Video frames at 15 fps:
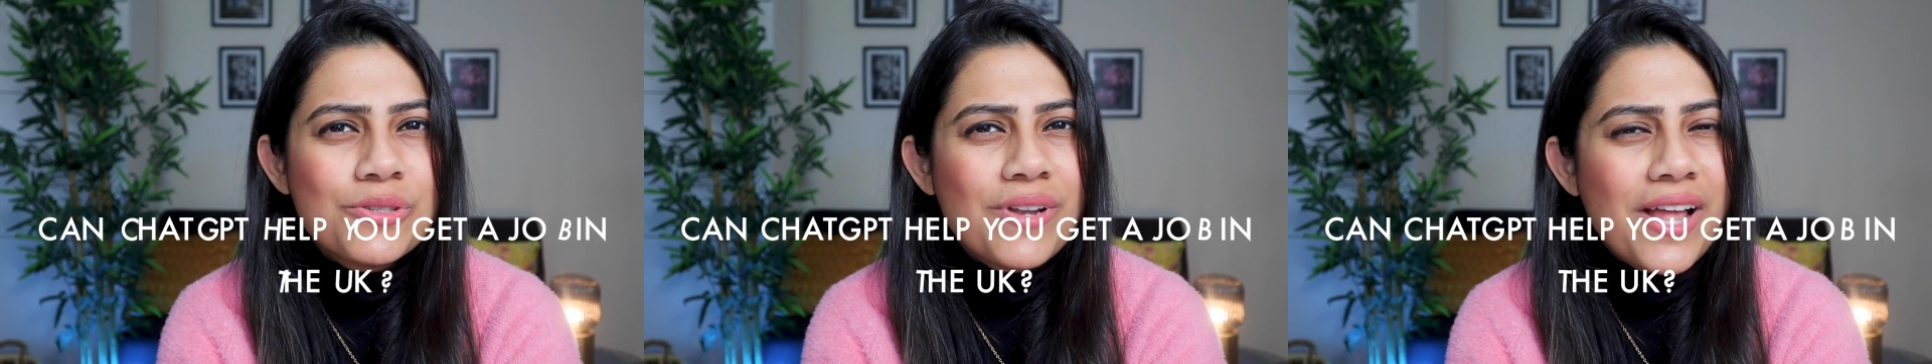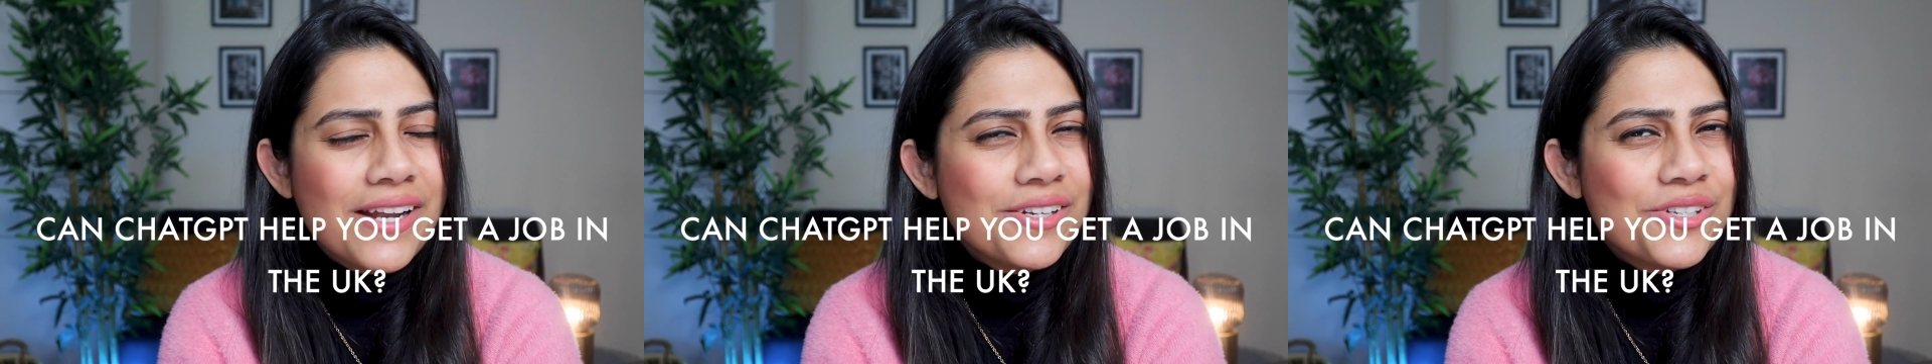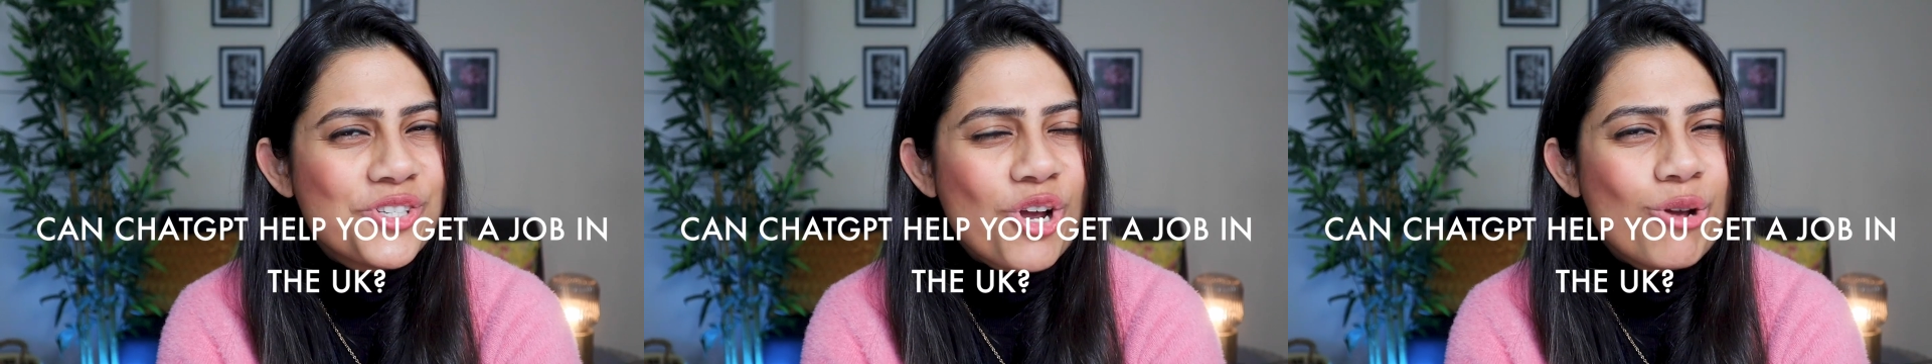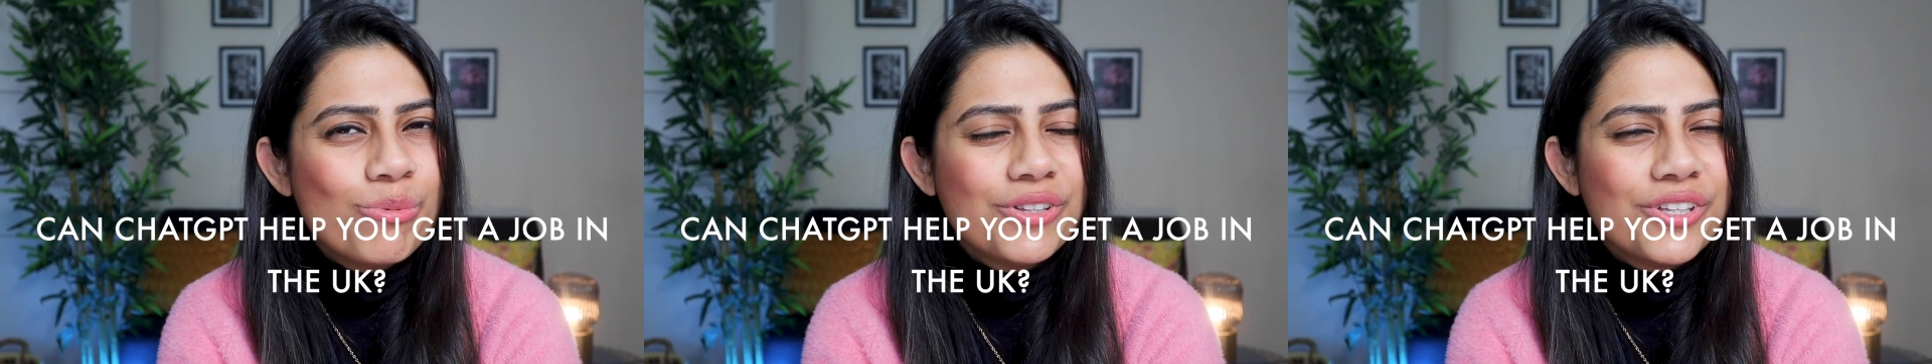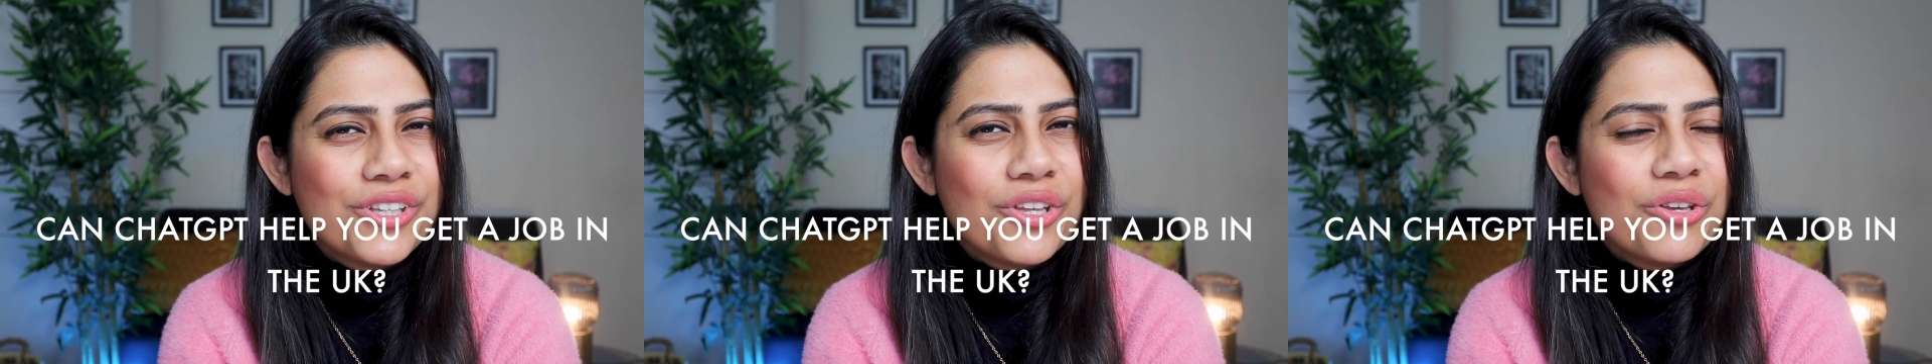you land a job
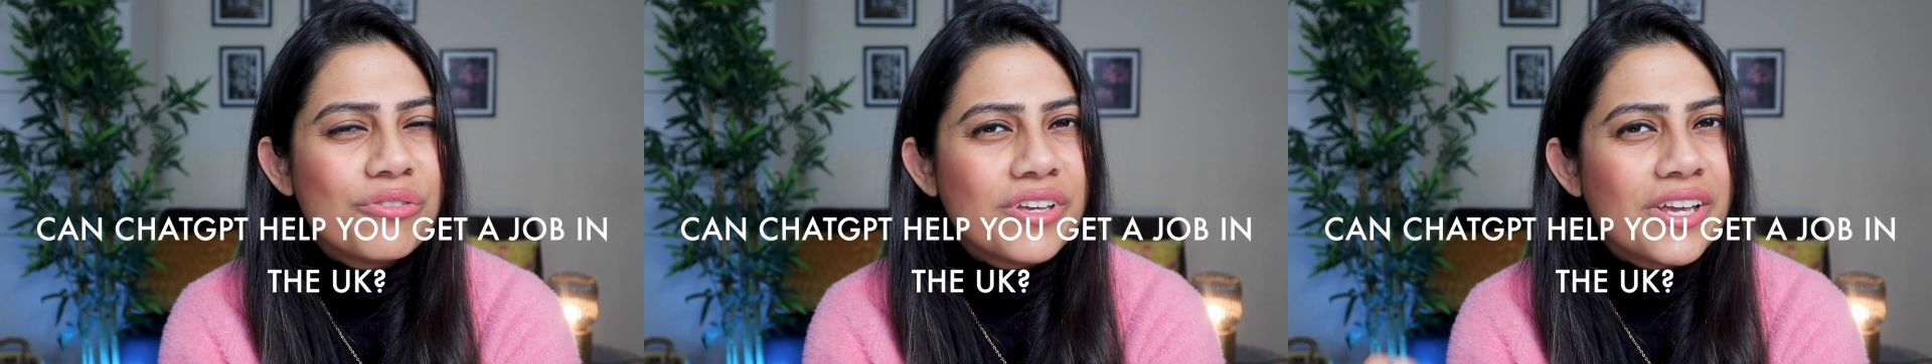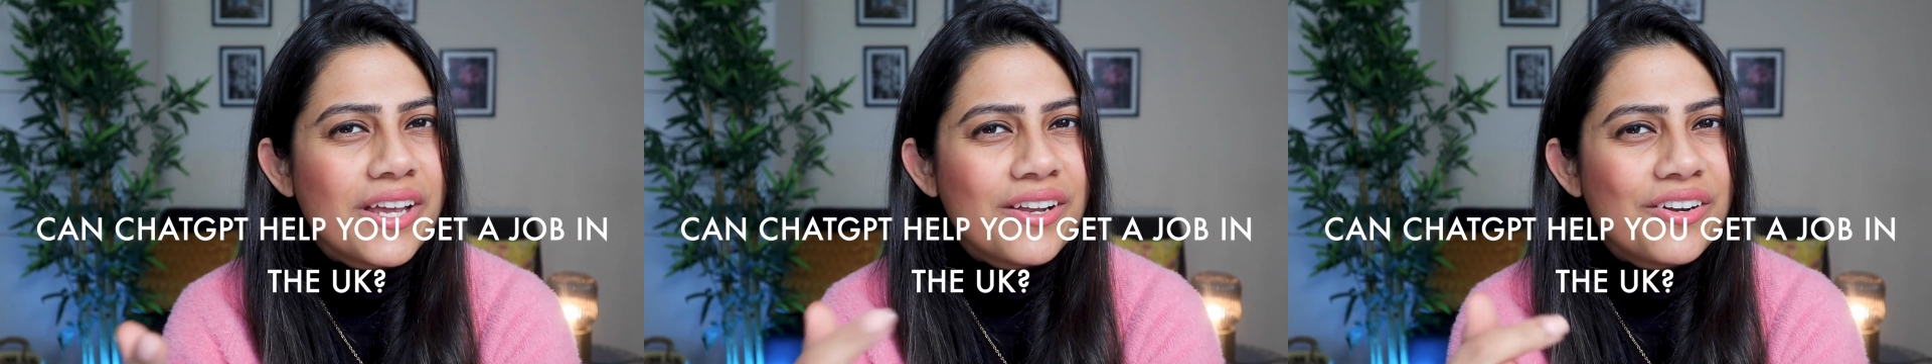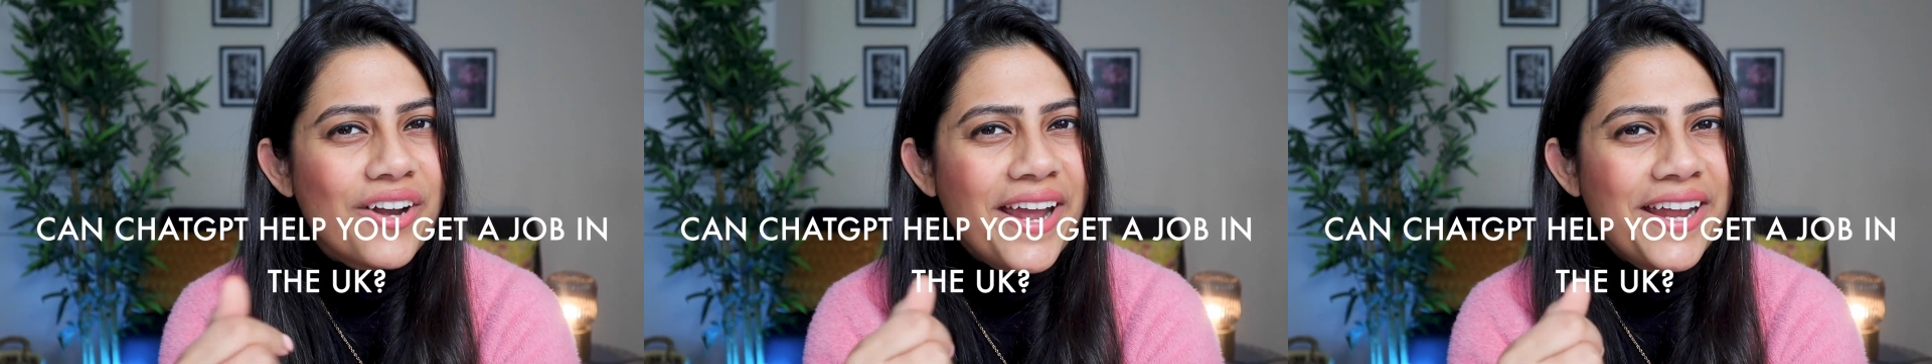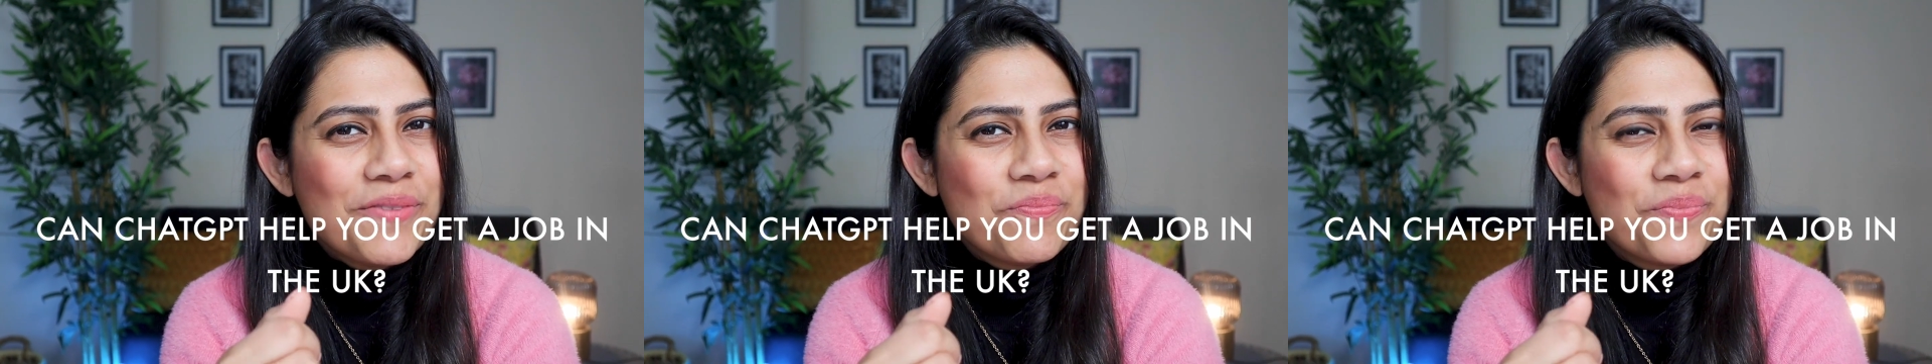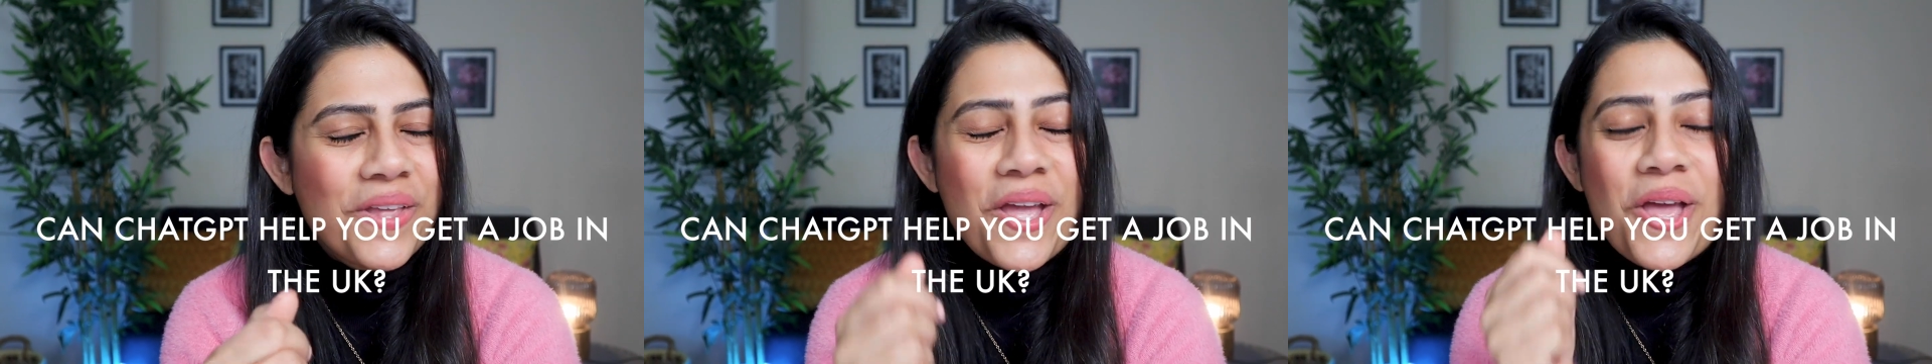in the UK, right?